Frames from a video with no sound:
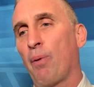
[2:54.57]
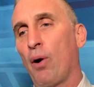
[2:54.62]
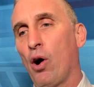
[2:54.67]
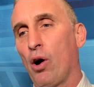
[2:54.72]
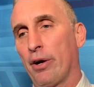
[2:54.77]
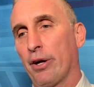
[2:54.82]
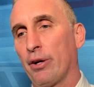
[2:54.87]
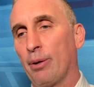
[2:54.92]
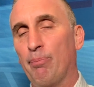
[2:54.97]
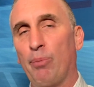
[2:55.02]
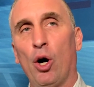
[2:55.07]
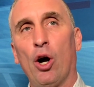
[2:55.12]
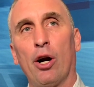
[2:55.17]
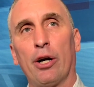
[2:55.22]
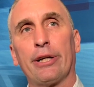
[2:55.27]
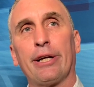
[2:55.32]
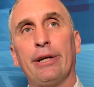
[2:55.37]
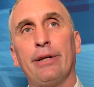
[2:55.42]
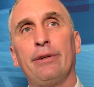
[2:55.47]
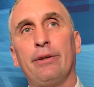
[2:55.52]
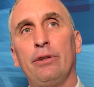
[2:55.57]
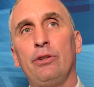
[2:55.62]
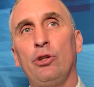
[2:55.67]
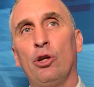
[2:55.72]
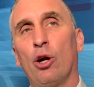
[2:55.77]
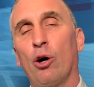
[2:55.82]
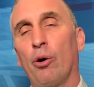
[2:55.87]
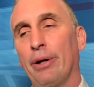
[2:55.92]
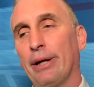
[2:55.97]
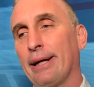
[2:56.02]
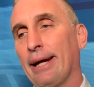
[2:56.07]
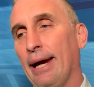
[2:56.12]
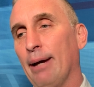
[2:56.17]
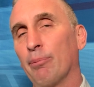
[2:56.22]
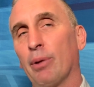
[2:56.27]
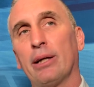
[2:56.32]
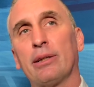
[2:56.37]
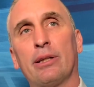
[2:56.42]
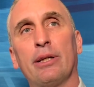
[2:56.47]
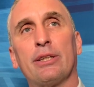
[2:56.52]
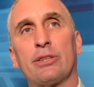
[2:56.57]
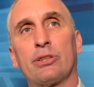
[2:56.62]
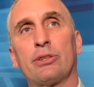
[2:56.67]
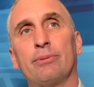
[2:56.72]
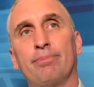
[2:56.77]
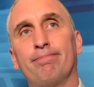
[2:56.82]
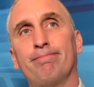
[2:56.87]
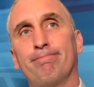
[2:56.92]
part of the bargain, you know, in a game like this.